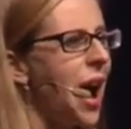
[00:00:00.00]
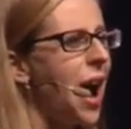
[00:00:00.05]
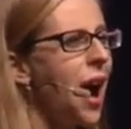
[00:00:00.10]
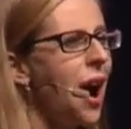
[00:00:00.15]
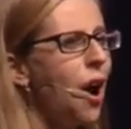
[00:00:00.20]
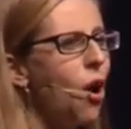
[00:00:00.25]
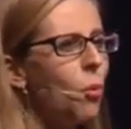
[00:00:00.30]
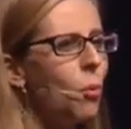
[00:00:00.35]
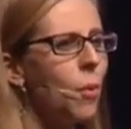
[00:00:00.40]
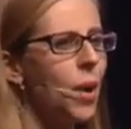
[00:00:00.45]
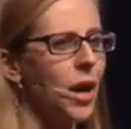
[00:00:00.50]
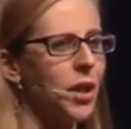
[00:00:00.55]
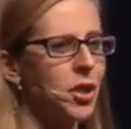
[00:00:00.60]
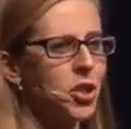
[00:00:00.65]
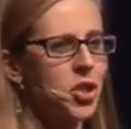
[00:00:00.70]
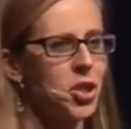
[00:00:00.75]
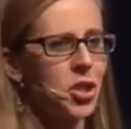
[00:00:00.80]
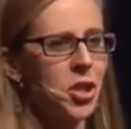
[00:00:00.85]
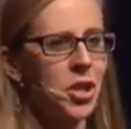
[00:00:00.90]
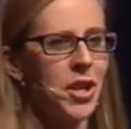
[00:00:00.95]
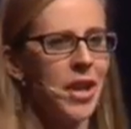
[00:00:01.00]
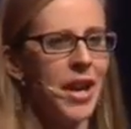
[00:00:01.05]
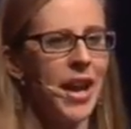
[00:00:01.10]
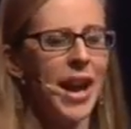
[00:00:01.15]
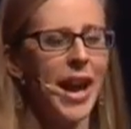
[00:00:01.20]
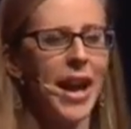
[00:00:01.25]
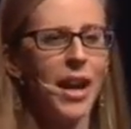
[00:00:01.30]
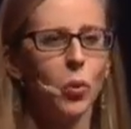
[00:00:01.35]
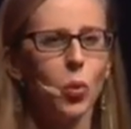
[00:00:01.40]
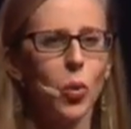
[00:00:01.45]
how much
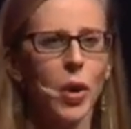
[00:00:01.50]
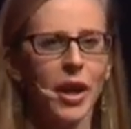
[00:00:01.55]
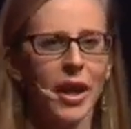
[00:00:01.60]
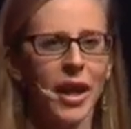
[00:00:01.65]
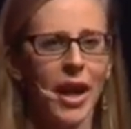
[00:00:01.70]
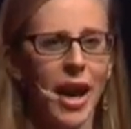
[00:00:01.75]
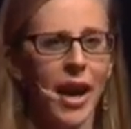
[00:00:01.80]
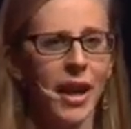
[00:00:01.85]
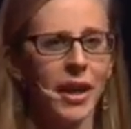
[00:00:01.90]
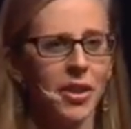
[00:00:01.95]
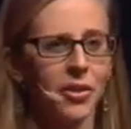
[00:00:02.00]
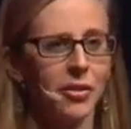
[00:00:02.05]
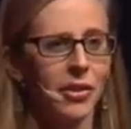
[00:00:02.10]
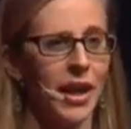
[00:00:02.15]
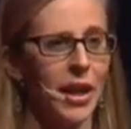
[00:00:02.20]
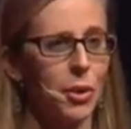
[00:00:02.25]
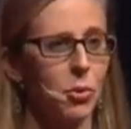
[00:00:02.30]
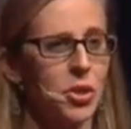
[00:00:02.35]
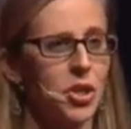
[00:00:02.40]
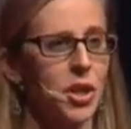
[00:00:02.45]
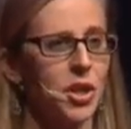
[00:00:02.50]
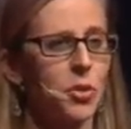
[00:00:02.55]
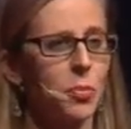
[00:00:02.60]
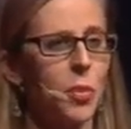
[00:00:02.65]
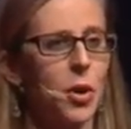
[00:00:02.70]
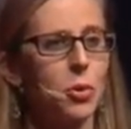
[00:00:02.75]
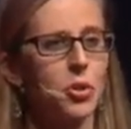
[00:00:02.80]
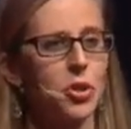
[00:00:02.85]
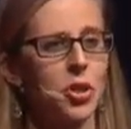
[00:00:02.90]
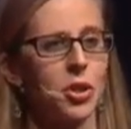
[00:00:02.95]
and what kind of language
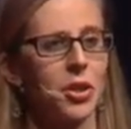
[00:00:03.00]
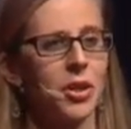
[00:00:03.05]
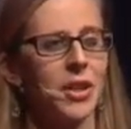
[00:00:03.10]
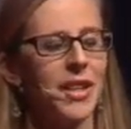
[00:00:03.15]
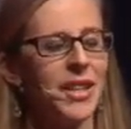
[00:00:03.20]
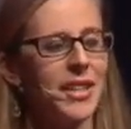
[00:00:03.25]
exposure